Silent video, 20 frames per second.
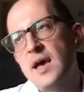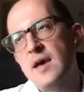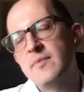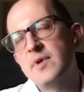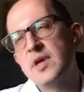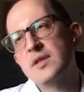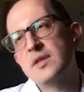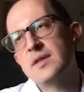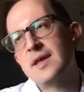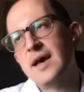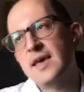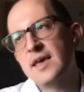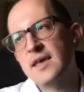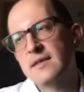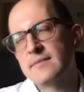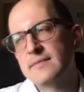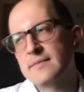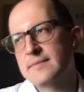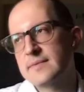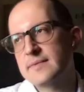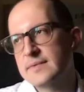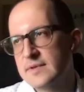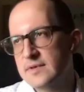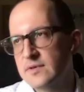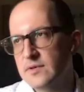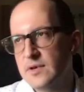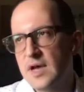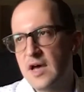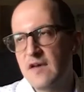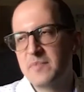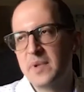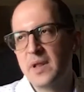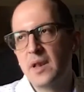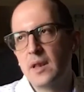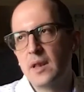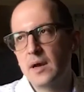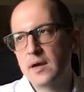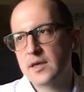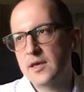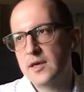I mean, I've been
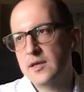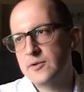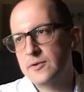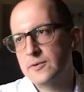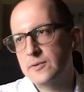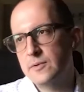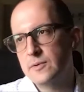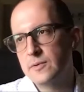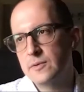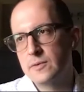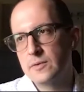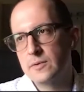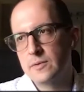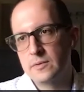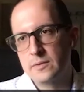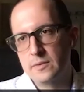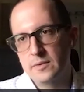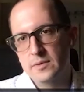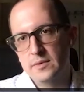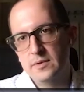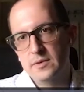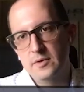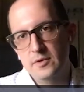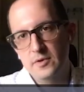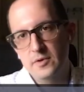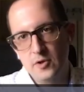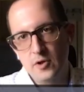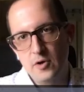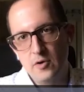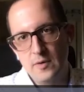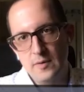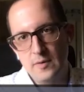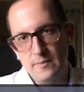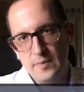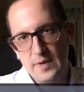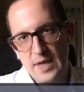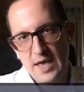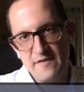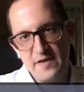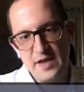lucky to
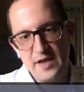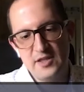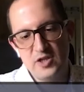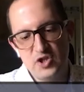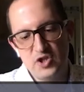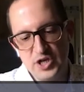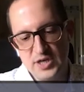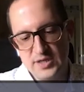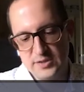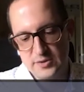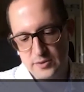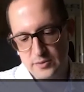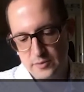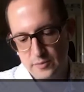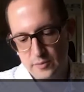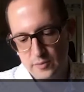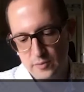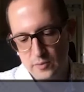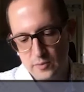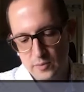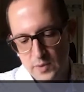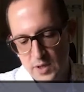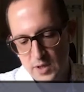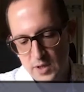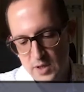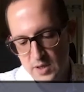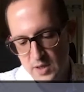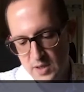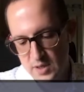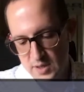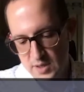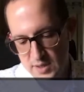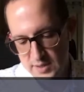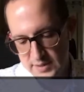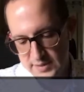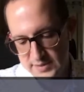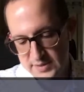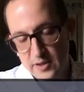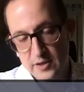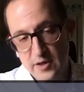have had the chance to
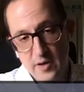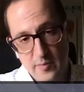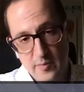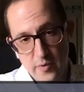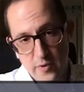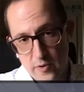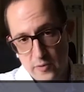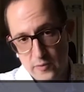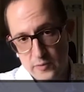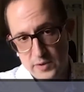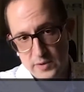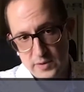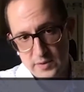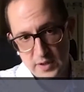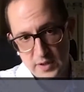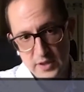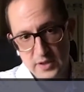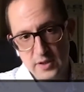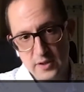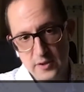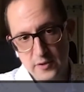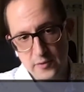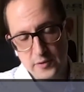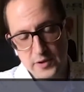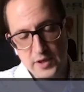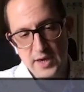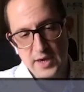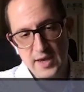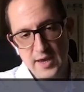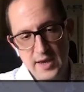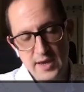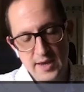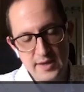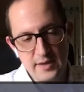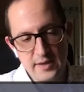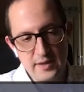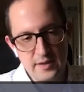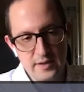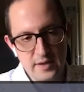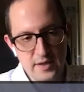study abroad in the UK
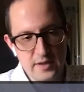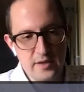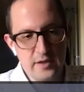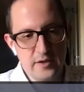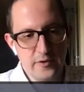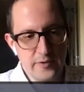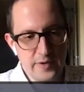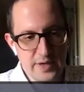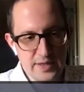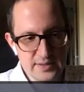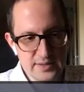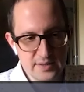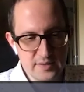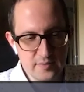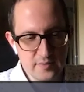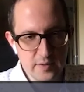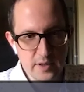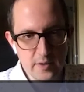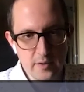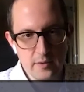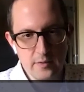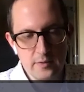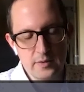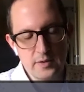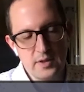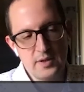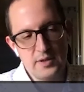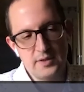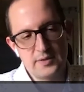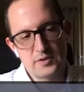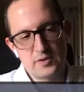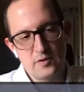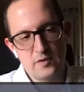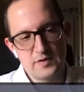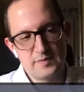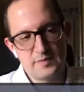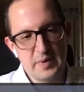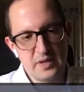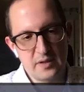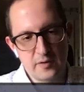and in the US as well. So I
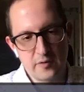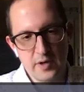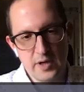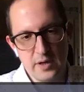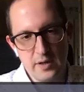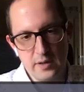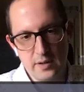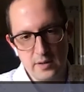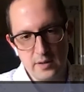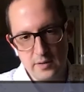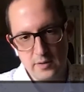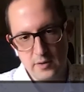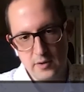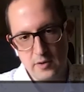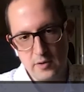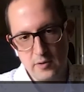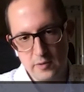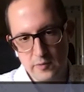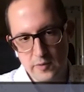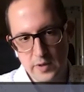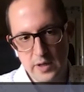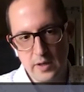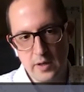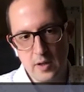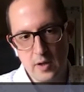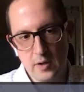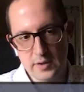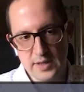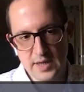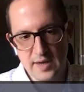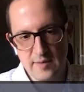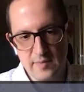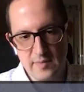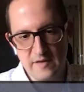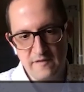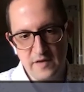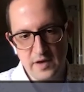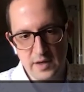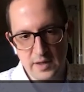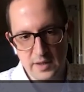spent quite a long time
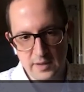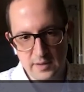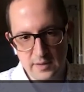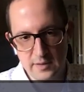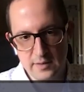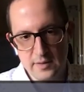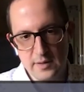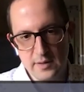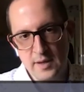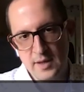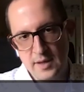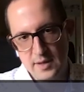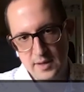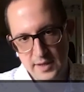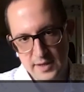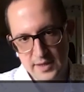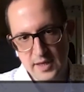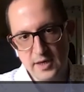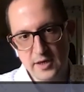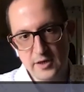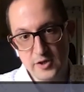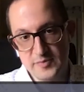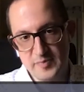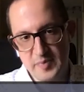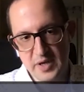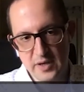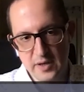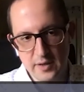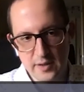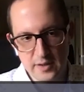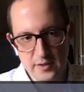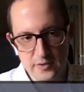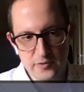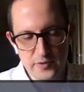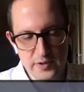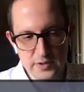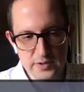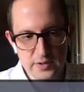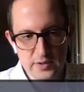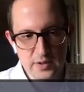living in like English-speaking
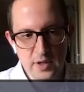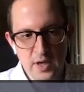countries.